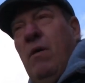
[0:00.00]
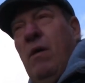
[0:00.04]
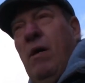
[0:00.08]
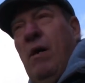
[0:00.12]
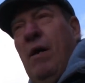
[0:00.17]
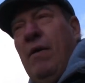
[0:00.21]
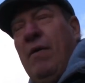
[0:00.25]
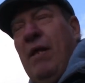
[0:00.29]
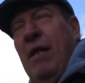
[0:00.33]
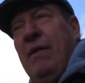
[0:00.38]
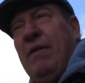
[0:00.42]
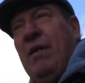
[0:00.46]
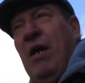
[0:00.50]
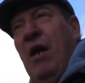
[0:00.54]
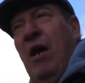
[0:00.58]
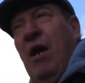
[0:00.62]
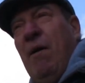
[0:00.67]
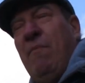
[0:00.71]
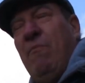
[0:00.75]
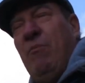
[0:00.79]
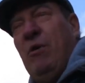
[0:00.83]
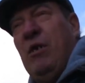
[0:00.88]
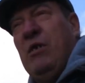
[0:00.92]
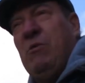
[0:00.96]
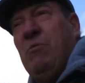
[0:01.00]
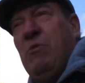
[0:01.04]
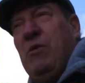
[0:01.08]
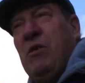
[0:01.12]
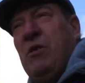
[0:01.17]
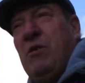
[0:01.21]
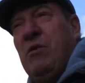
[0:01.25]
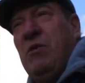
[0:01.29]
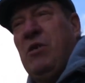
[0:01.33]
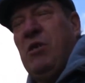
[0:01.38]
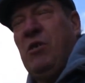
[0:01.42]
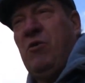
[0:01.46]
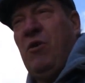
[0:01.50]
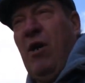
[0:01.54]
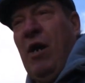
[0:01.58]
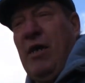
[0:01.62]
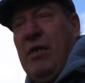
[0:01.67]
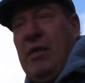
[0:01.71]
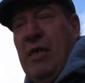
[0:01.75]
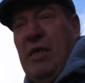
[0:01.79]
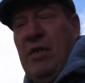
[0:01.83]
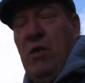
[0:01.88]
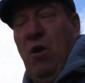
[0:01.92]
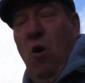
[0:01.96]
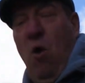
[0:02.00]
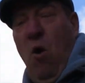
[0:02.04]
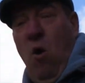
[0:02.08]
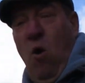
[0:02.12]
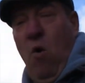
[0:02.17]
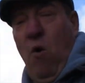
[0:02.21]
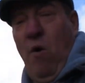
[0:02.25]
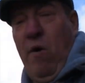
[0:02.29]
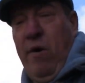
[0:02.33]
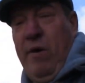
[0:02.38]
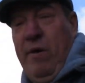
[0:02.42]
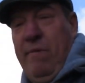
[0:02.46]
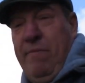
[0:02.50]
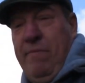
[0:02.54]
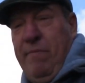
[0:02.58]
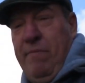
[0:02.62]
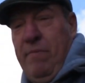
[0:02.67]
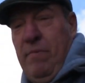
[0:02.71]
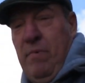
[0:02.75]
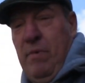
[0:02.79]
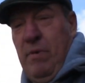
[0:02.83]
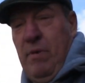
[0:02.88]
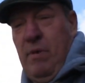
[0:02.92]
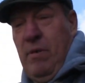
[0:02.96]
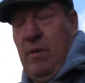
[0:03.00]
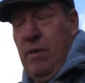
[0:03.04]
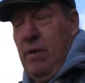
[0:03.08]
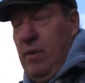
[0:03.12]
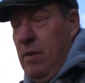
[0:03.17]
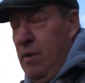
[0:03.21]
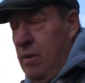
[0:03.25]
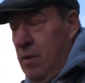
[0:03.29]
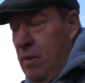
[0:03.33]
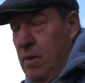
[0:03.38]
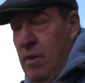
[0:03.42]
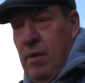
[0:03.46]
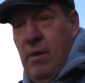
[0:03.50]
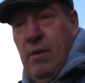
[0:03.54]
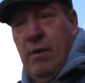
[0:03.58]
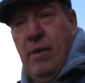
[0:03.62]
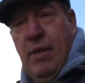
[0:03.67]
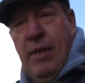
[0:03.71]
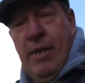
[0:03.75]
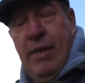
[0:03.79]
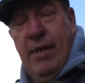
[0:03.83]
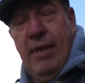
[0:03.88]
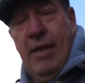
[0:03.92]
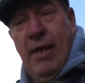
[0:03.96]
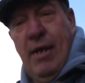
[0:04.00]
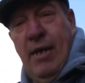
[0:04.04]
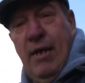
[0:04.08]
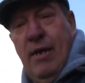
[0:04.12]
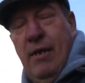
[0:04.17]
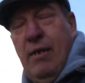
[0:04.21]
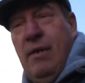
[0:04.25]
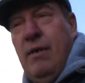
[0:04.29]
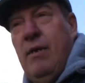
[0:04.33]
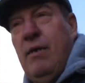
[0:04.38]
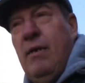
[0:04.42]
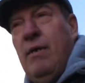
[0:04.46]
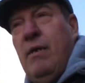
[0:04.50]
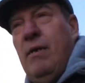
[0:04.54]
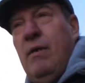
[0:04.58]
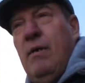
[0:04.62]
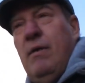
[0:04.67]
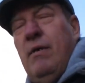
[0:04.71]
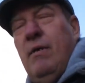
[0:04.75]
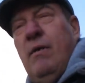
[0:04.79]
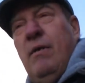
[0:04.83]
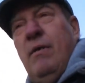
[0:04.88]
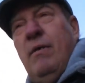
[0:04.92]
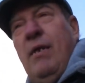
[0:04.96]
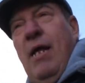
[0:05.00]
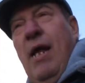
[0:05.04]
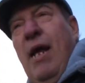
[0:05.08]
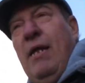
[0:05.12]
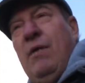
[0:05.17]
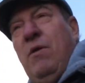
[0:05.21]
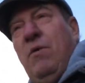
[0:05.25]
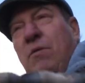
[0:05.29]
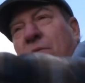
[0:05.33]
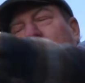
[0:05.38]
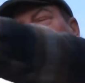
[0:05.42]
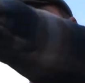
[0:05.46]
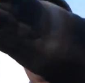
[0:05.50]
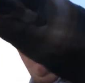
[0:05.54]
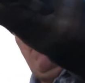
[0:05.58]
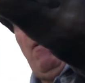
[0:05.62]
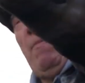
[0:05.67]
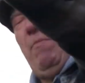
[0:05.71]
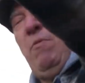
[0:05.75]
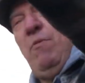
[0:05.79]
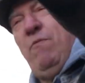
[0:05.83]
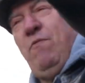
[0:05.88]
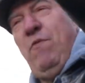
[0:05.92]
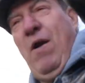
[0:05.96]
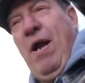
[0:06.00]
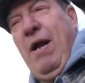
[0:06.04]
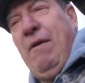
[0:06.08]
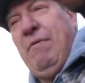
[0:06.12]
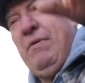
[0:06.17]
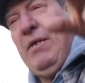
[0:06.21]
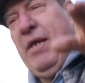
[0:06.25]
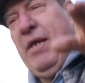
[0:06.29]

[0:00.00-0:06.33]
and then the iron bridge was constructed, or they had to come up around